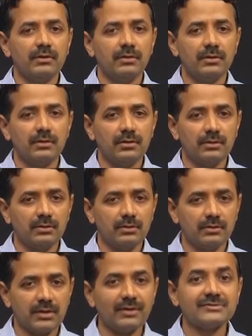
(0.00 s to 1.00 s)

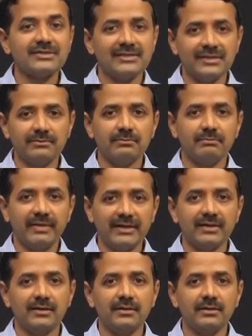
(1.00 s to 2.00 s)
uh, counsel them
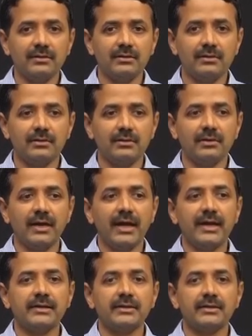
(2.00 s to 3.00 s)
better,
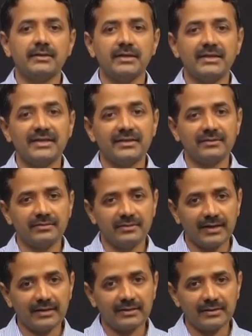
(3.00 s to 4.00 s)
and in a,
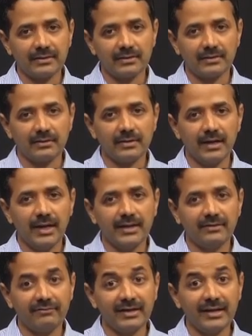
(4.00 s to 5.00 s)
uh,
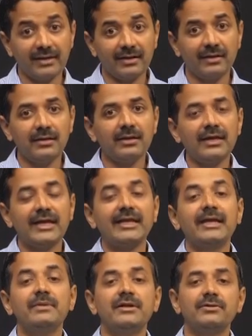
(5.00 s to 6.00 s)
and we are
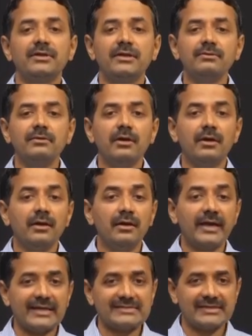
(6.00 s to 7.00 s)
enabled to give
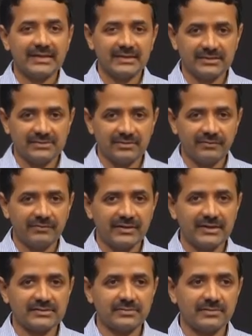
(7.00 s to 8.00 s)
exact risk of
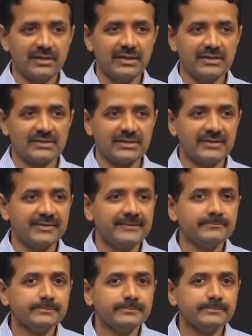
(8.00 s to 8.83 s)
recurrence of the condition.